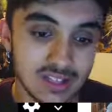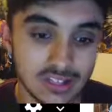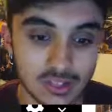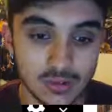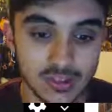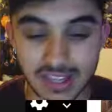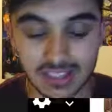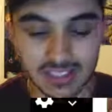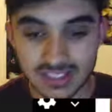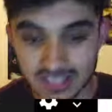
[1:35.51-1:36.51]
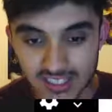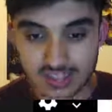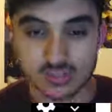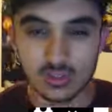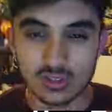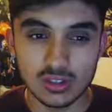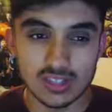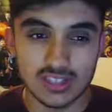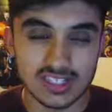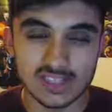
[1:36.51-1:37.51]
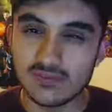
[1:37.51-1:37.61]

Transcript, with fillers: So yeah, let's just look at these